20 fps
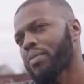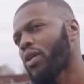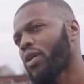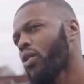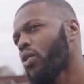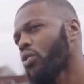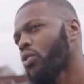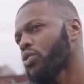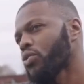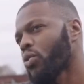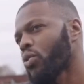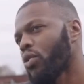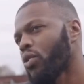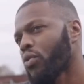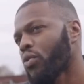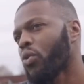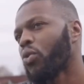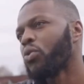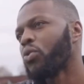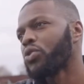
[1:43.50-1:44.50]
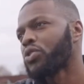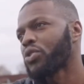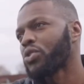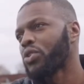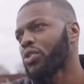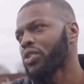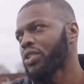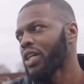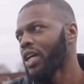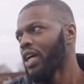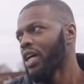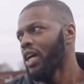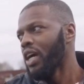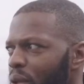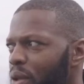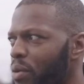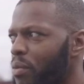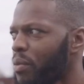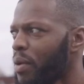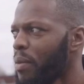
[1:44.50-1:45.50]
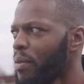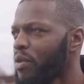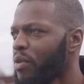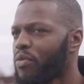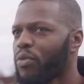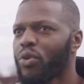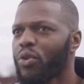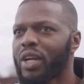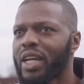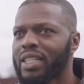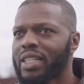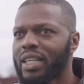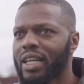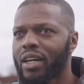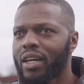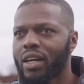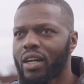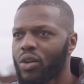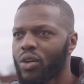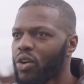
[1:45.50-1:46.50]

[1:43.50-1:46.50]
my whole sort of course because maybe four days later I